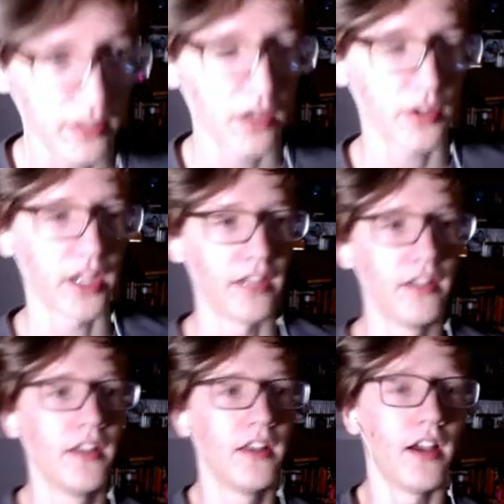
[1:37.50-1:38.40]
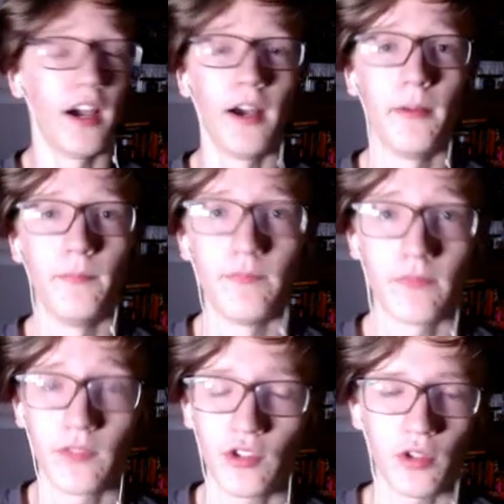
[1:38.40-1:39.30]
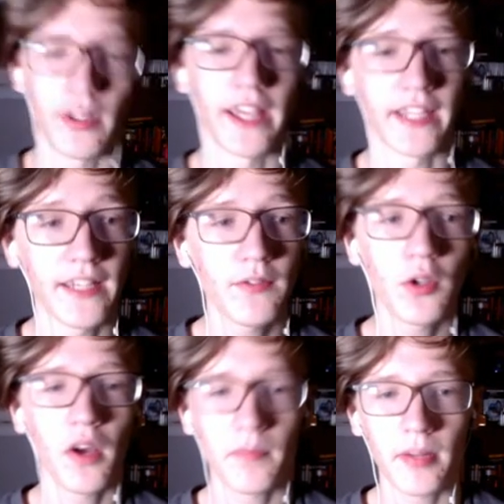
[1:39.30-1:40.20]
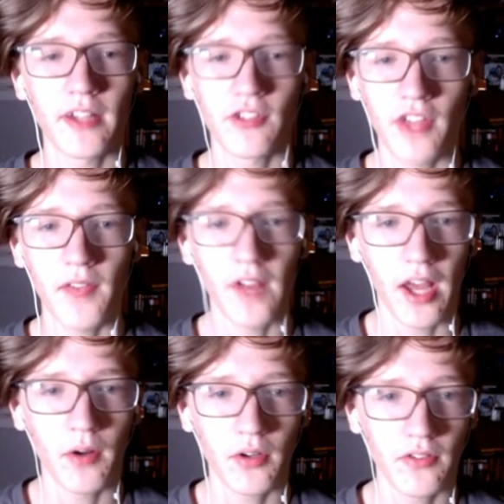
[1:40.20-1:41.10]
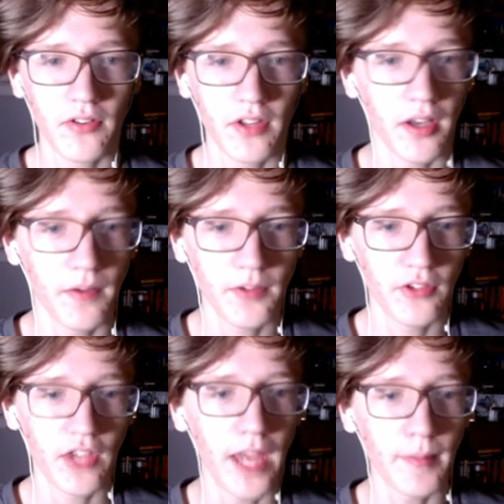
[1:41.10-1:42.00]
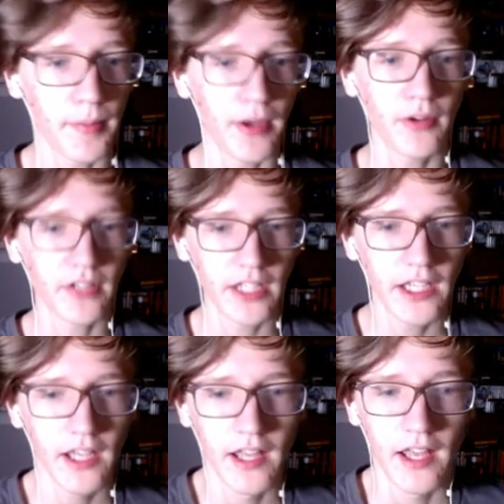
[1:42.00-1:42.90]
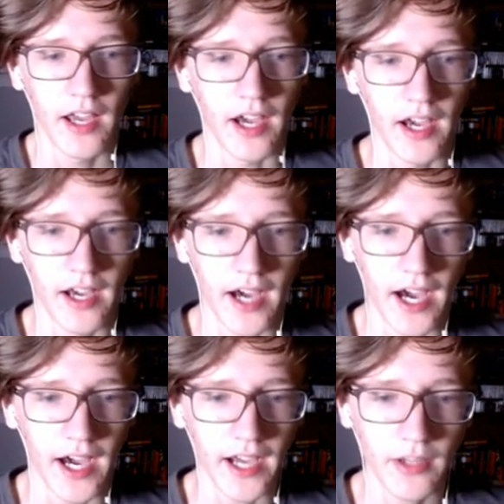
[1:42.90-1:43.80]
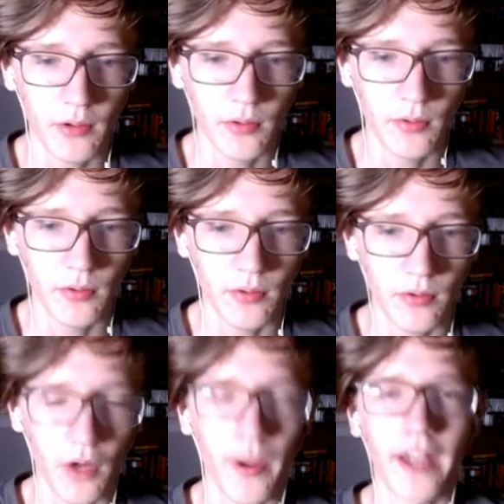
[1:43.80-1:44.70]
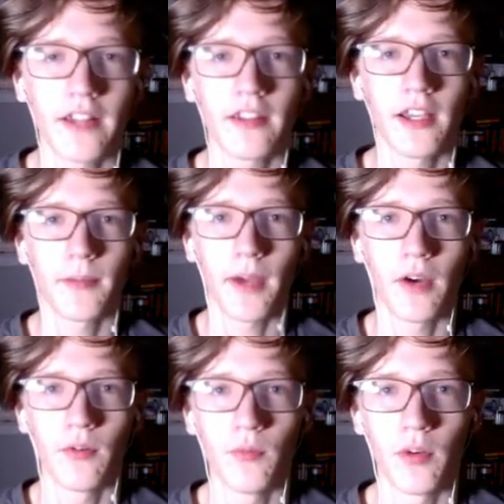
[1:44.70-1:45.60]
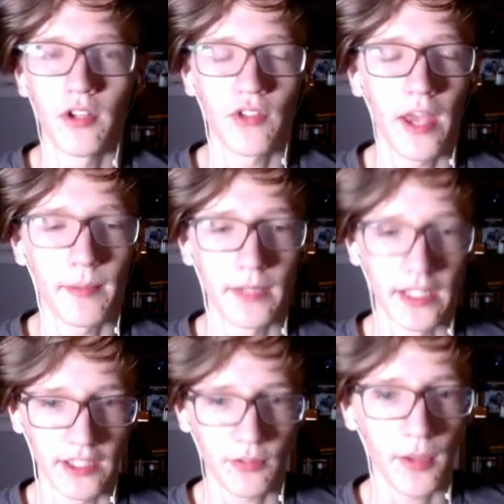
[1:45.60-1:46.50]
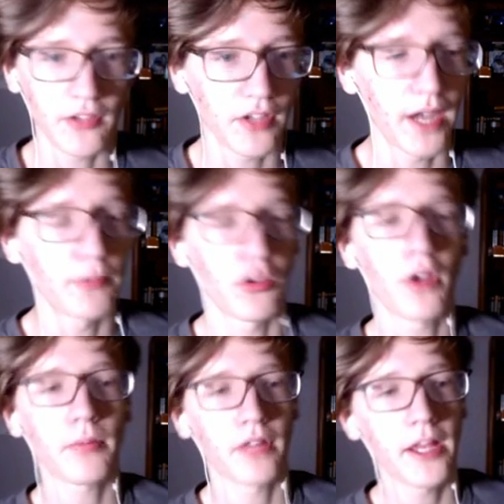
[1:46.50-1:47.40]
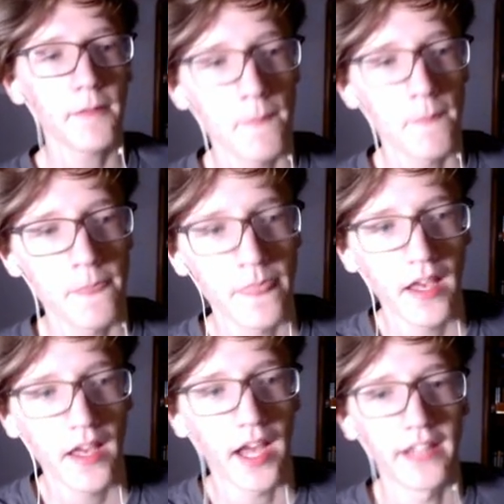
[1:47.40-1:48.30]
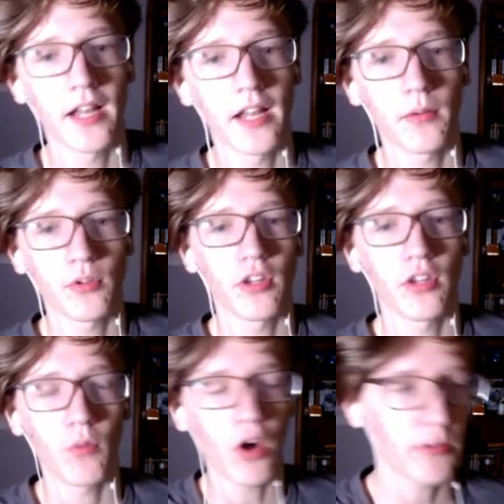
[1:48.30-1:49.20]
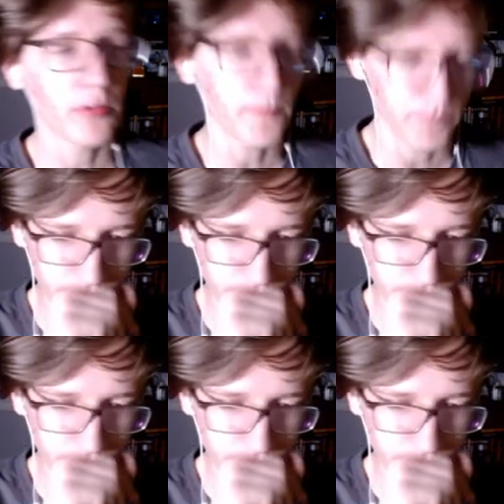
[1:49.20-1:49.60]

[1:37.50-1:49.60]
Okay. Um, so like even though I played seven hours of this game apparently, uh, I don't know anything about what is happening. It's basically I was on a plane, and then I was in the water,